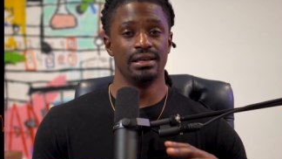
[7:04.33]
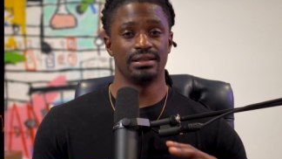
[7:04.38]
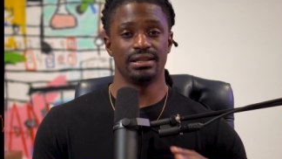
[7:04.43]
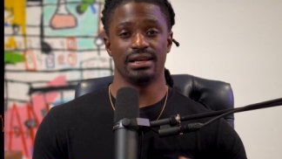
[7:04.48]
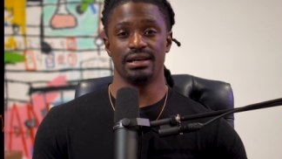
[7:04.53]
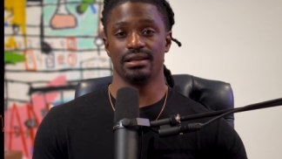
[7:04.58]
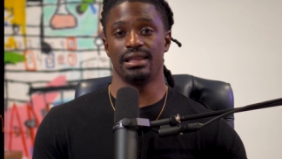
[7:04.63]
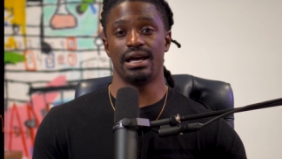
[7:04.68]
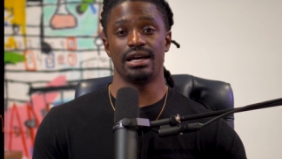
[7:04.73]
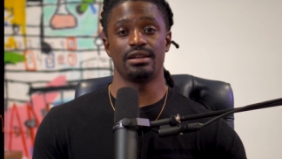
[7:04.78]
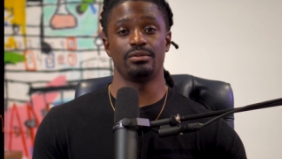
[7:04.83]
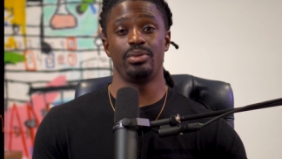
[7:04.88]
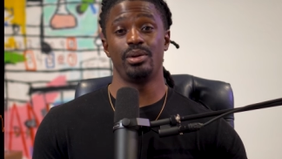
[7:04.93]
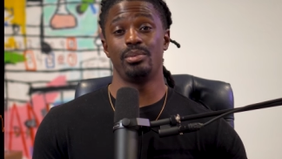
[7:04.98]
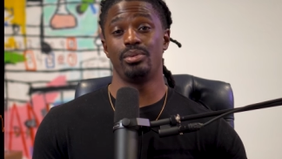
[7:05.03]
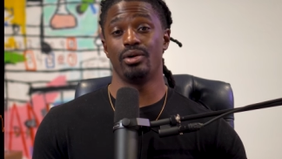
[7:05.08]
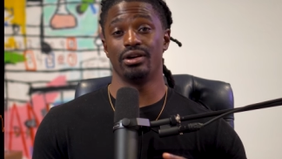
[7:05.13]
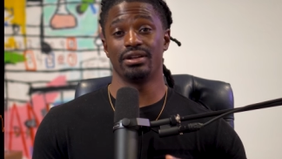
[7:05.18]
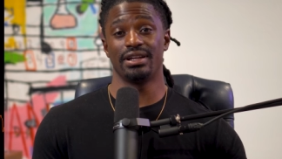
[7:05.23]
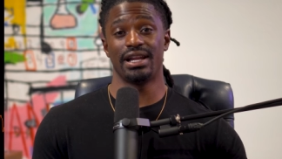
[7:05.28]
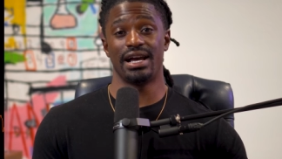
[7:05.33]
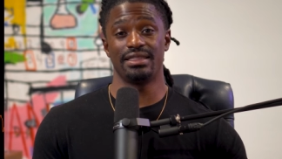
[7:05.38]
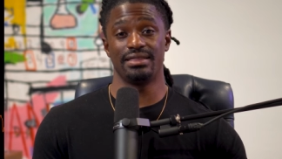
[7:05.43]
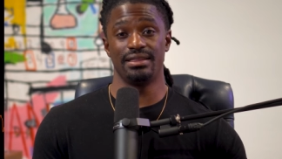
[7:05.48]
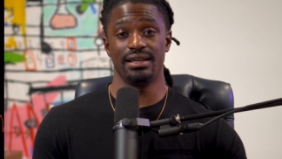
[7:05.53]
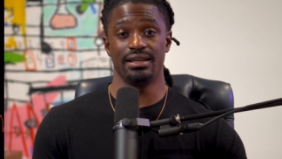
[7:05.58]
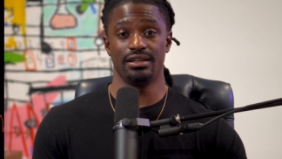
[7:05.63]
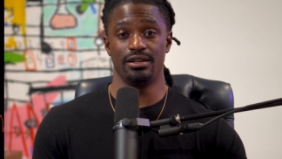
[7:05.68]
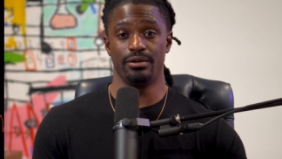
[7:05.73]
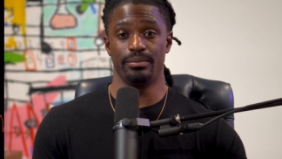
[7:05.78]
that a lot of people are not
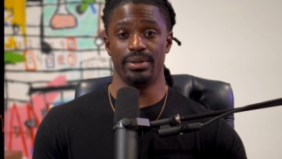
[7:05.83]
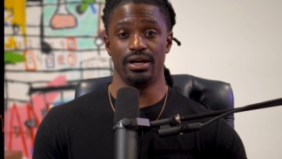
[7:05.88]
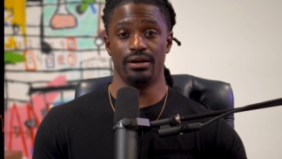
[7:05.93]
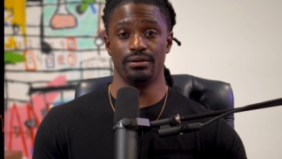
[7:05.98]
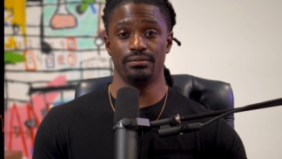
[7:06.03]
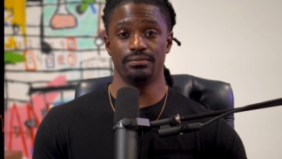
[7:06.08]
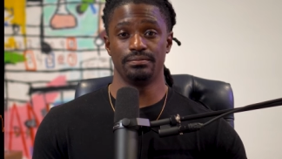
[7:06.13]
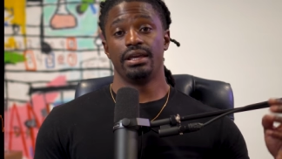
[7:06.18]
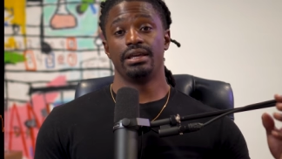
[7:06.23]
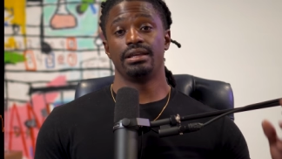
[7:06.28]
thinking about.